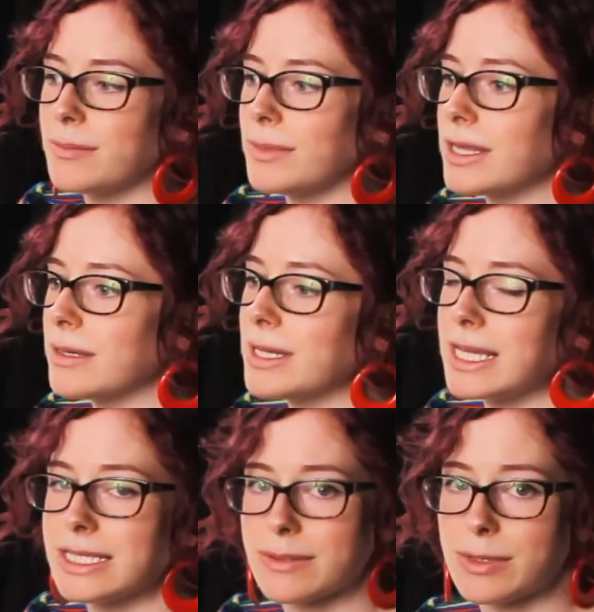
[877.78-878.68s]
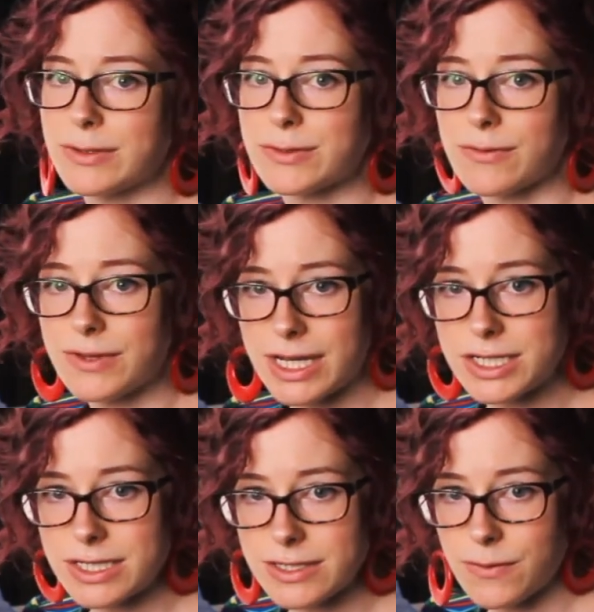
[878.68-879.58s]
eliminate some of those
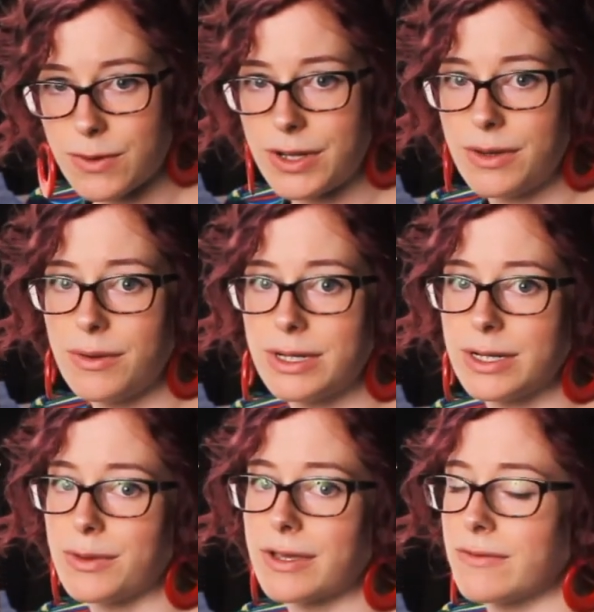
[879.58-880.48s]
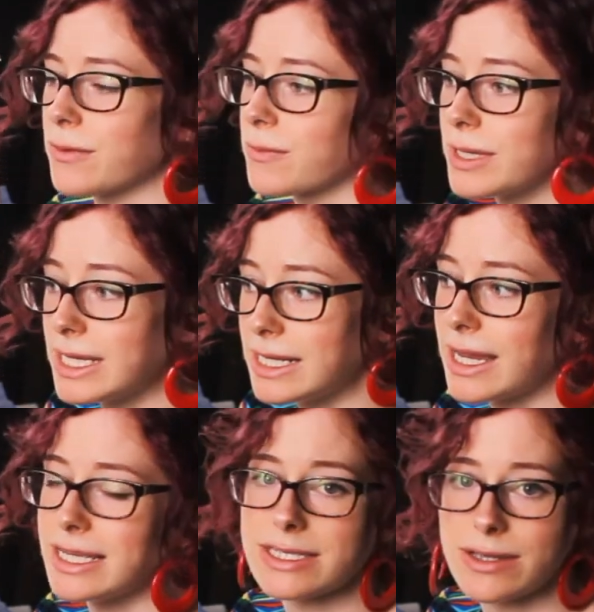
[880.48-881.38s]
reflections for you, and it'll give it a really
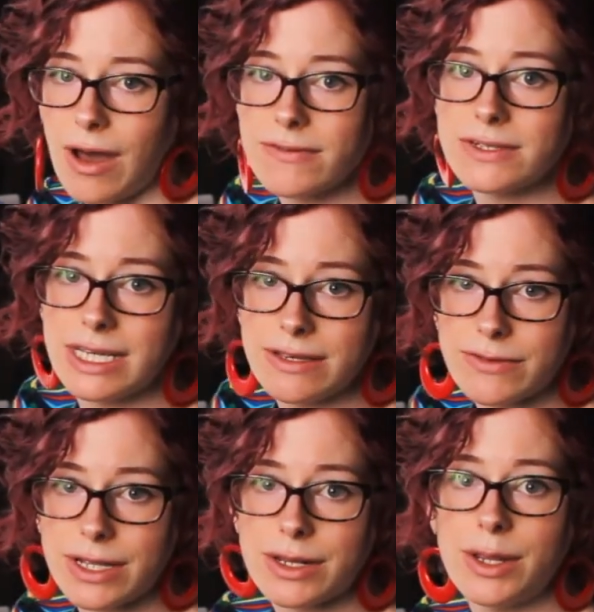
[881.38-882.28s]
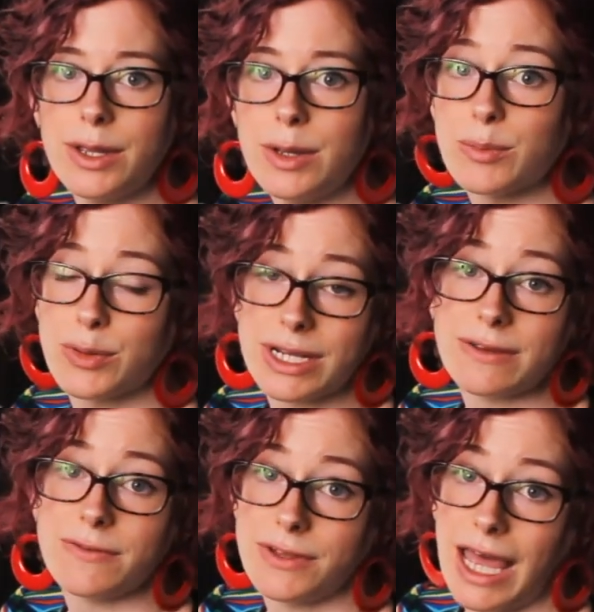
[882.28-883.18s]
nice, soft, even, pretty
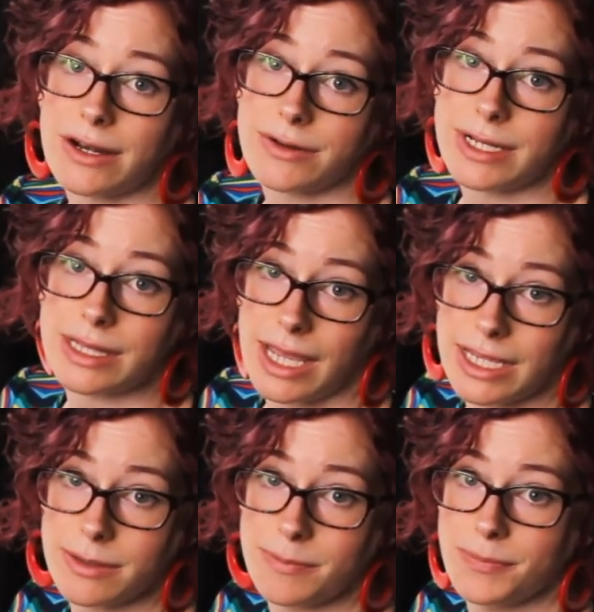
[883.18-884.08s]
flattering light.